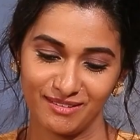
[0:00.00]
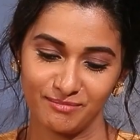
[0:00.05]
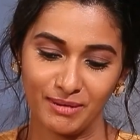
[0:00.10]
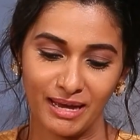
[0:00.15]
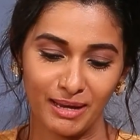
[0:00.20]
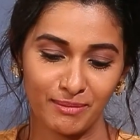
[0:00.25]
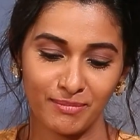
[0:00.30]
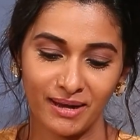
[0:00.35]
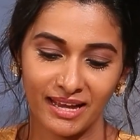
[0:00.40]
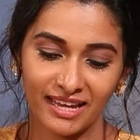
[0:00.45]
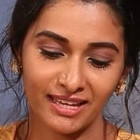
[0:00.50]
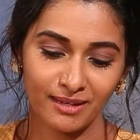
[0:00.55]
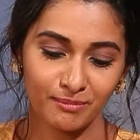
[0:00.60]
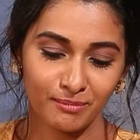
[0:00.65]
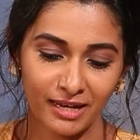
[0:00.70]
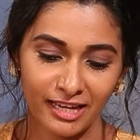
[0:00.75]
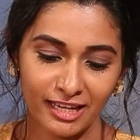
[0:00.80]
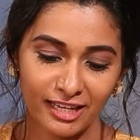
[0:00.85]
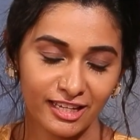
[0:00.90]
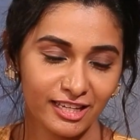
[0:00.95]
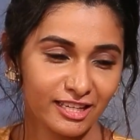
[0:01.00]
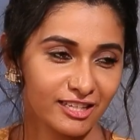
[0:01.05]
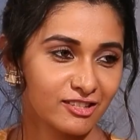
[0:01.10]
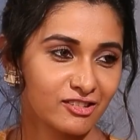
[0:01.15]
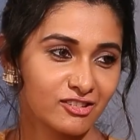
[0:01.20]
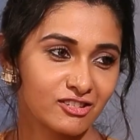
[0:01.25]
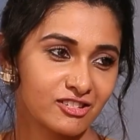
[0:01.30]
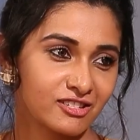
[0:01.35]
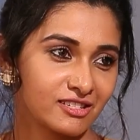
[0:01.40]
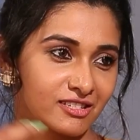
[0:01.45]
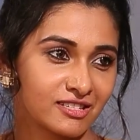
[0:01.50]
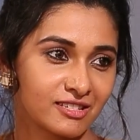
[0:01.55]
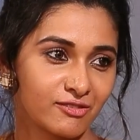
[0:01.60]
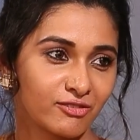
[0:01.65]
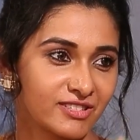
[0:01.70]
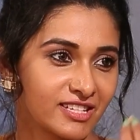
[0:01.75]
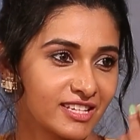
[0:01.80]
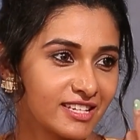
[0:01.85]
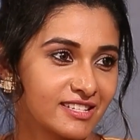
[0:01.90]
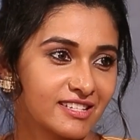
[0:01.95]
By each
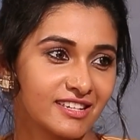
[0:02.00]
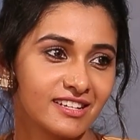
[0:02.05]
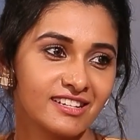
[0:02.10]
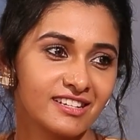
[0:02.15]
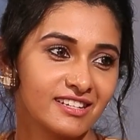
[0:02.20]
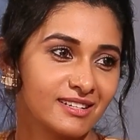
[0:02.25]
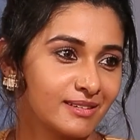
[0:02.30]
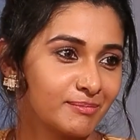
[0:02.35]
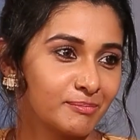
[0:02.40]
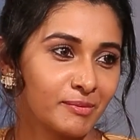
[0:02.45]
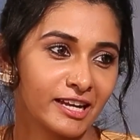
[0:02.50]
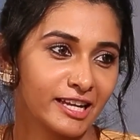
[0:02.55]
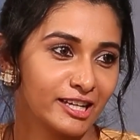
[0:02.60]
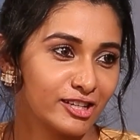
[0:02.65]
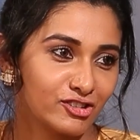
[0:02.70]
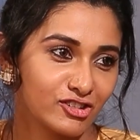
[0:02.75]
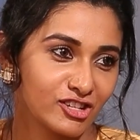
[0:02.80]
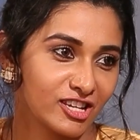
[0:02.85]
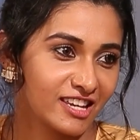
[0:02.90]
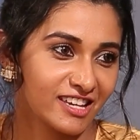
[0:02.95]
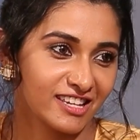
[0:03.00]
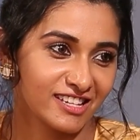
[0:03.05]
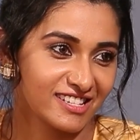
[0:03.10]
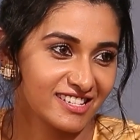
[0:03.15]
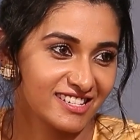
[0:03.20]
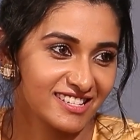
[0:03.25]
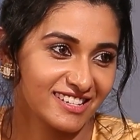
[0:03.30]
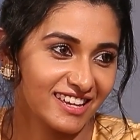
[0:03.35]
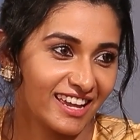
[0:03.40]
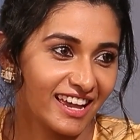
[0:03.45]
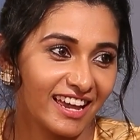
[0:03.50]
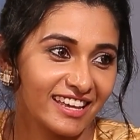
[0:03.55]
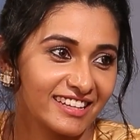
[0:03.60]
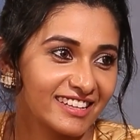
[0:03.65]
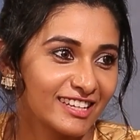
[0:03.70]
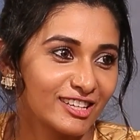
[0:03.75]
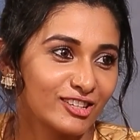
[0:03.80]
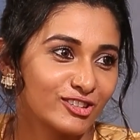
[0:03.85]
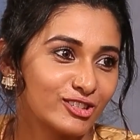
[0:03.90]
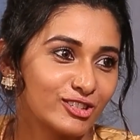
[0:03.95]
season it might change. I
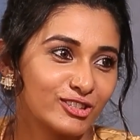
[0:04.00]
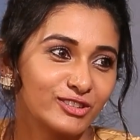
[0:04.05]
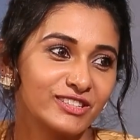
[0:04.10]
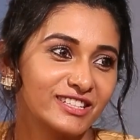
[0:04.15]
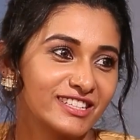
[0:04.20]
think you should